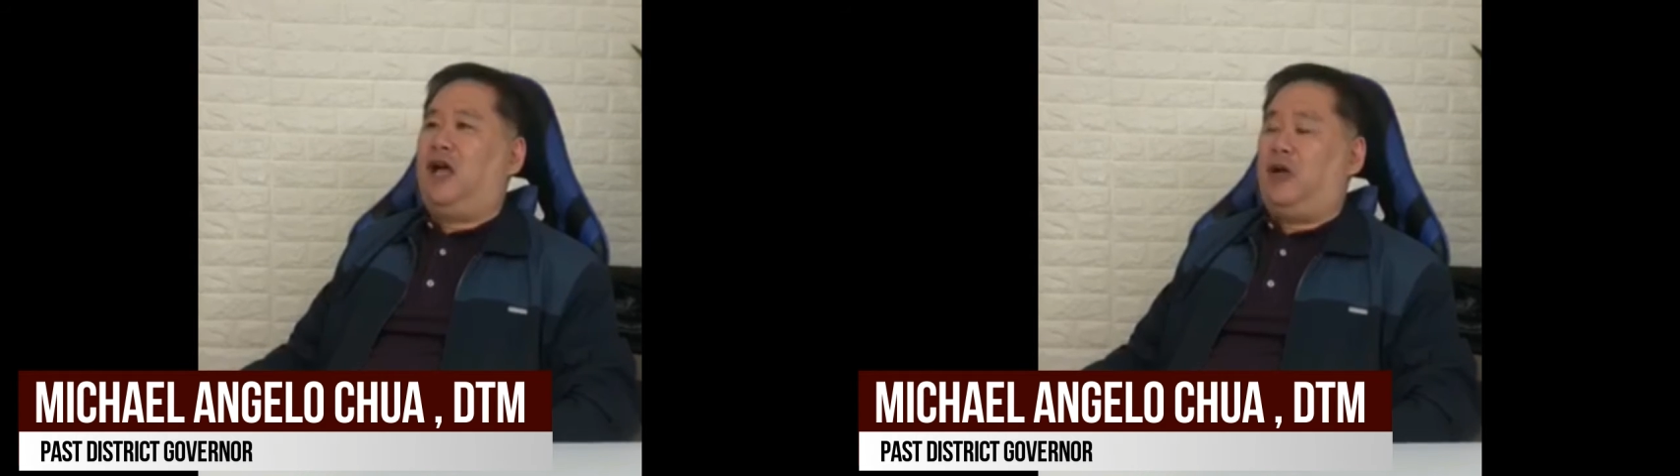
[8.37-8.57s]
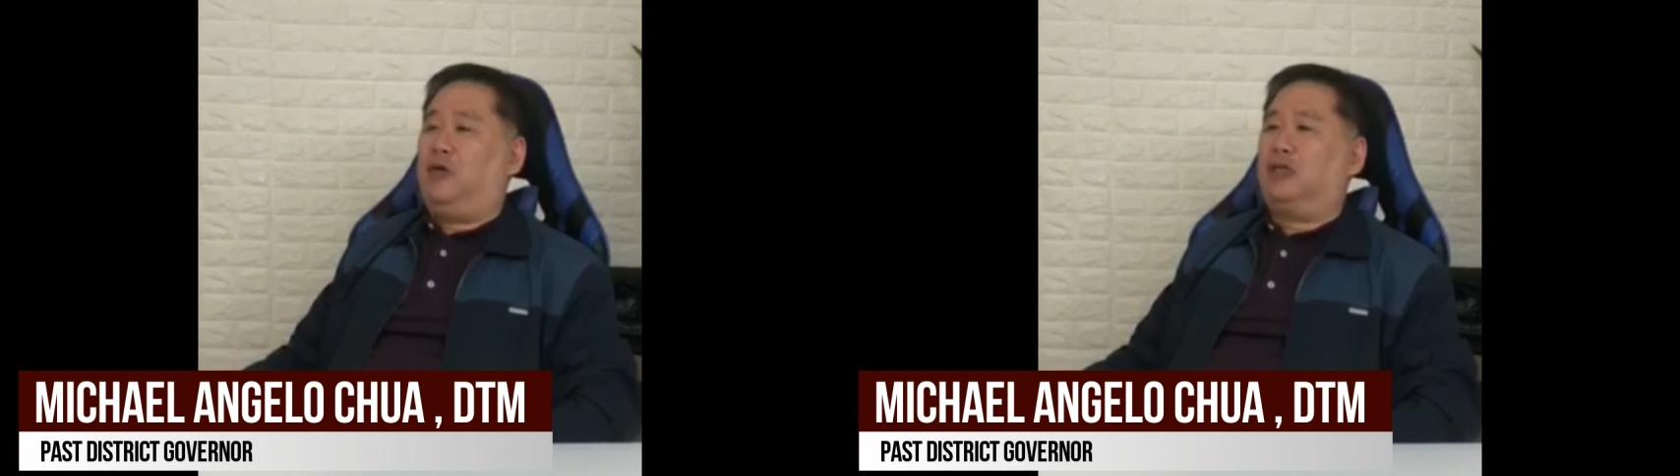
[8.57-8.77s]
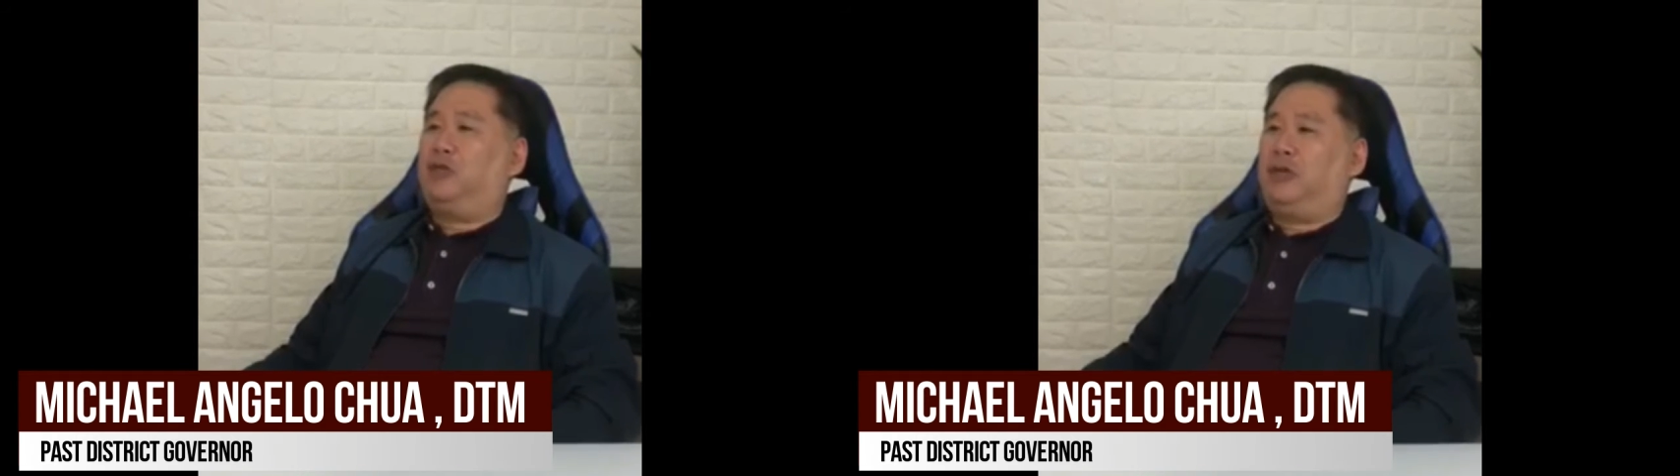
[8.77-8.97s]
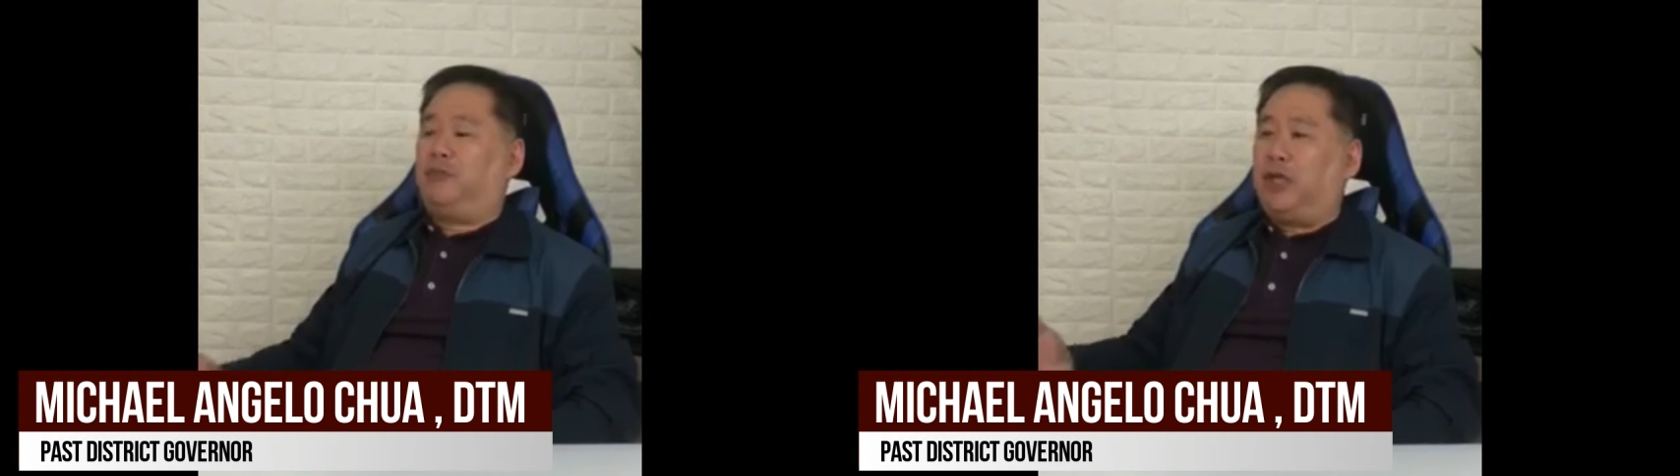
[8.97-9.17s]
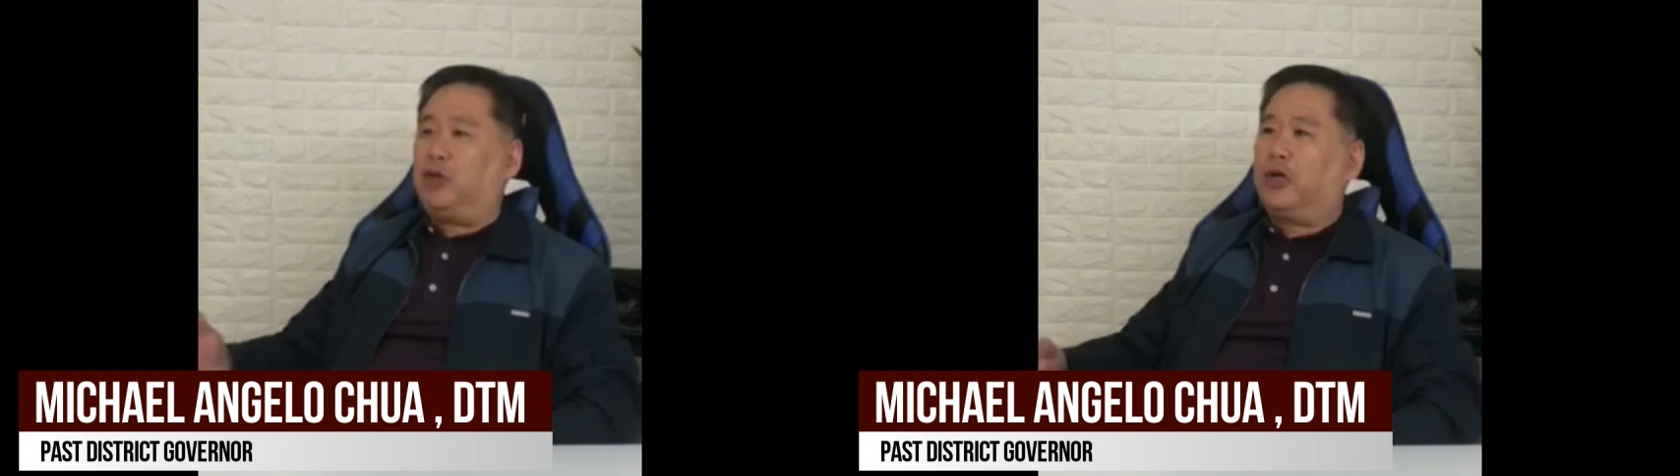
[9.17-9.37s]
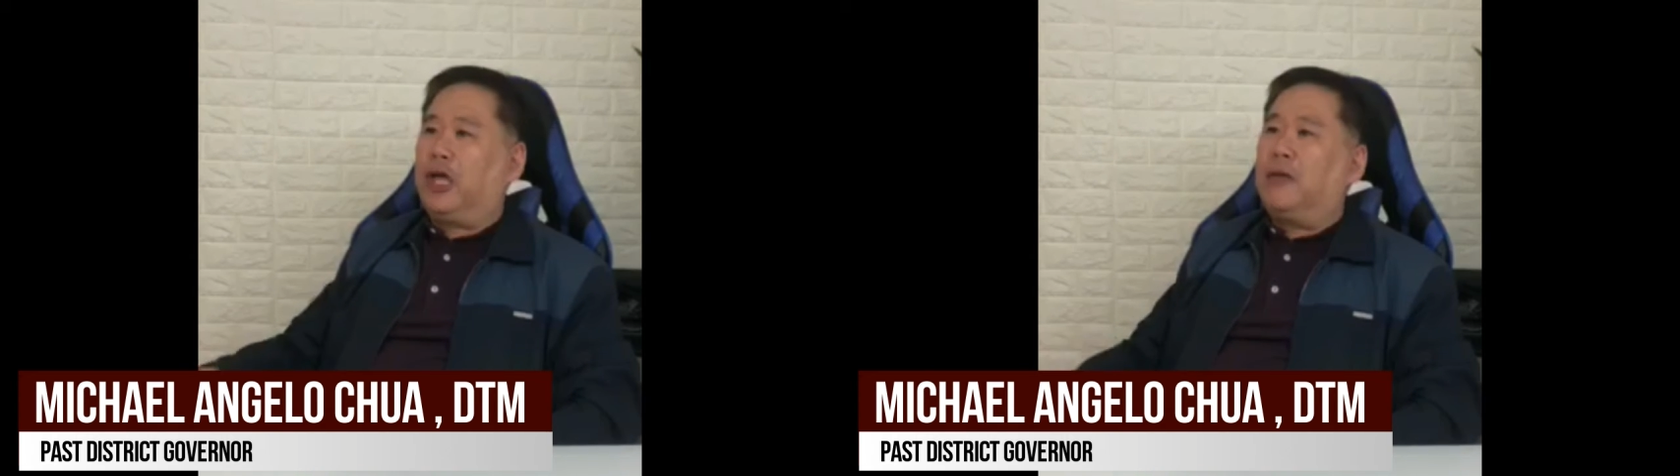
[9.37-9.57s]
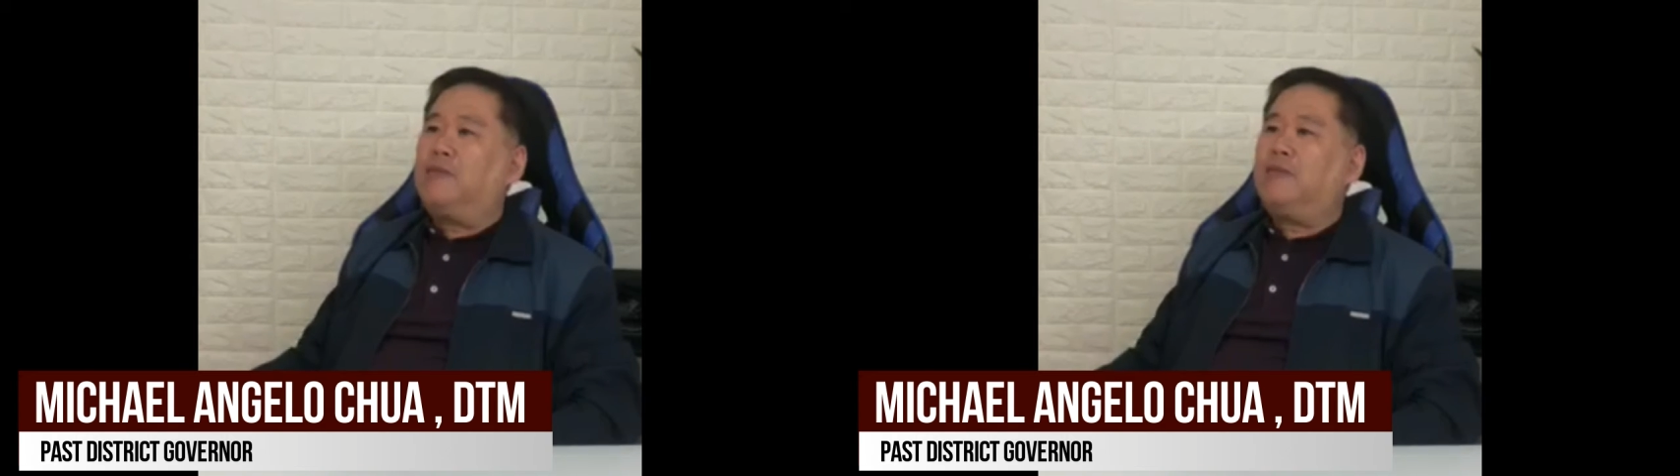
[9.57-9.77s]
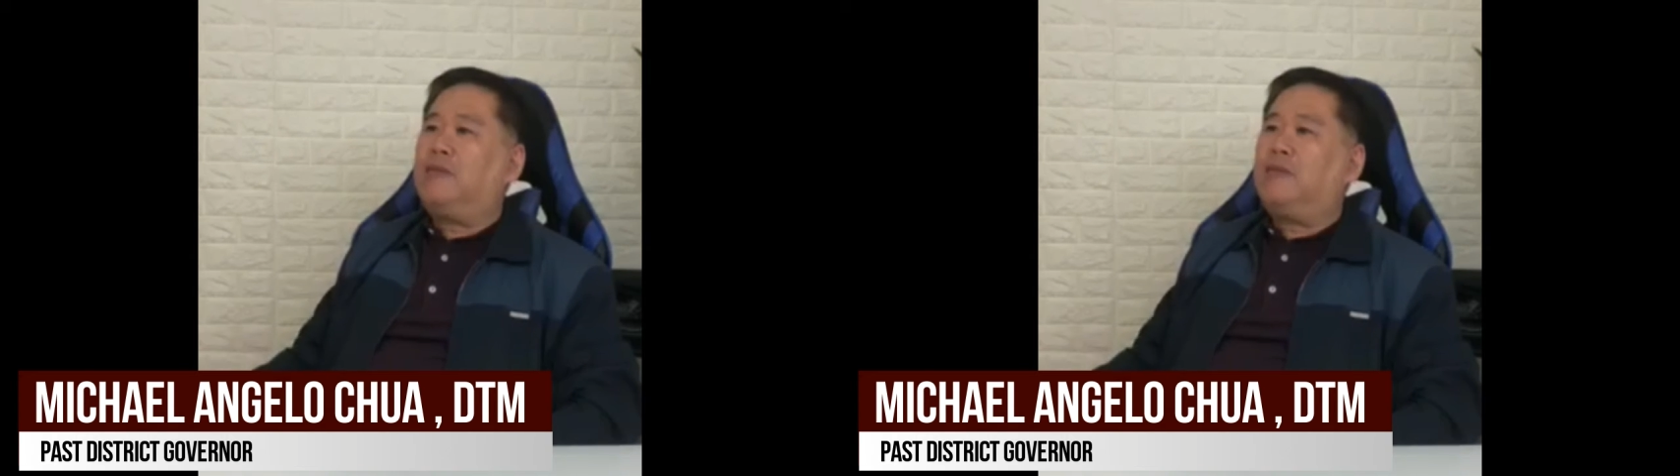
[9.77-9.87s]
I was with Petrochem,